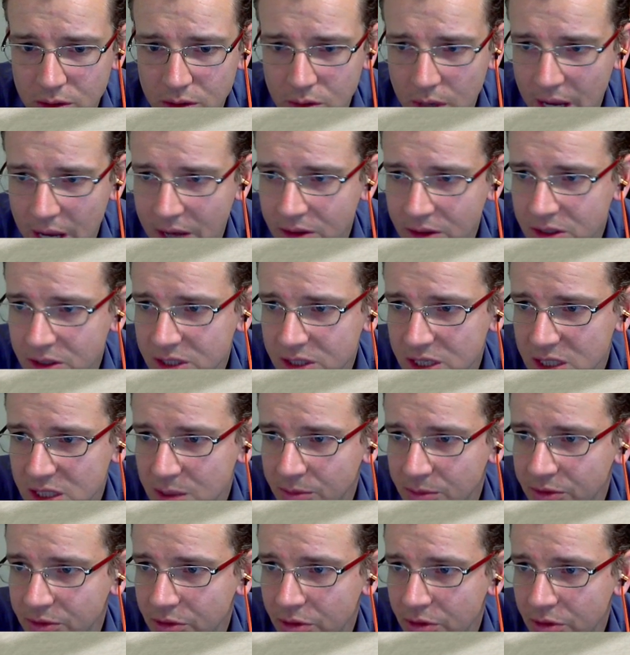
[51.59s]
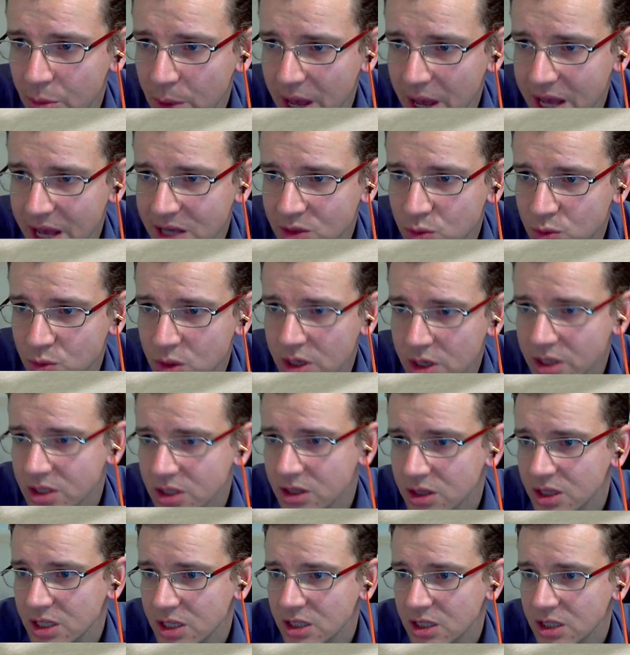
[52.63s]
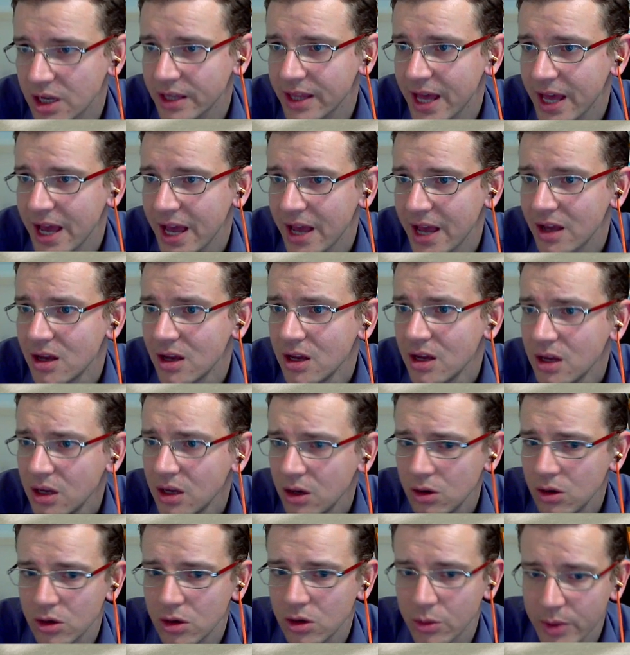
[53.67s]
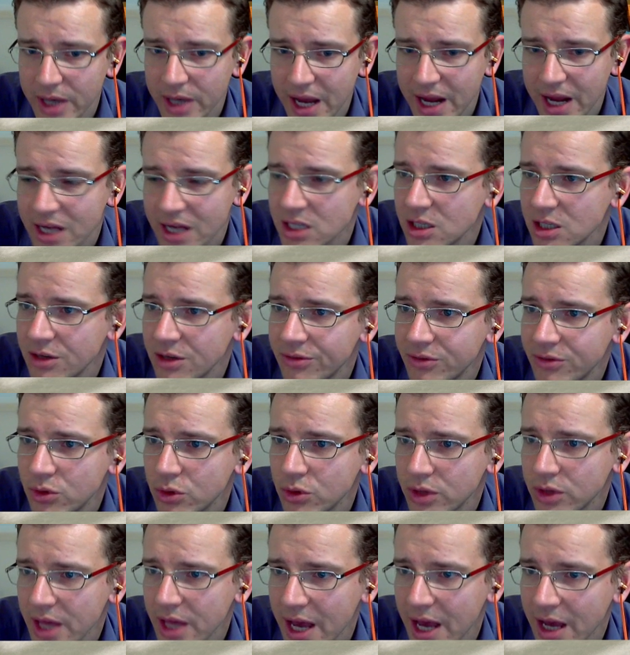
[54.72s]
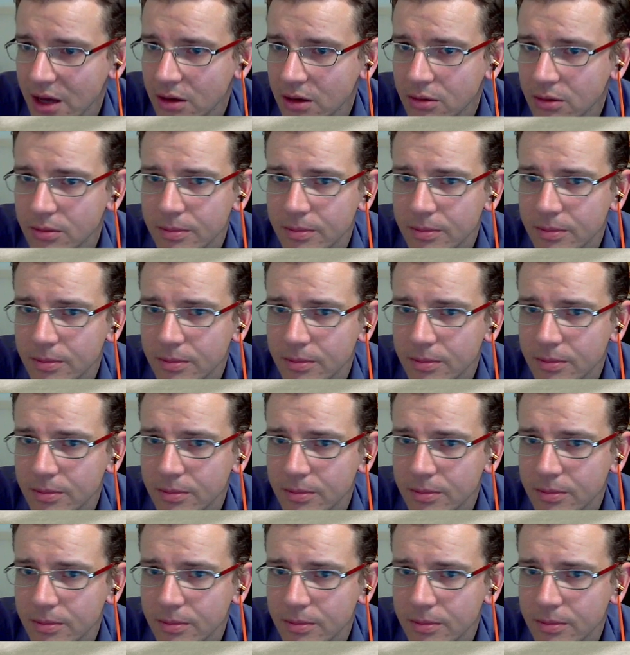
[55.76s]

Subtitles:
how the system for repairs works and things like that. Oh look, we can actually afford that.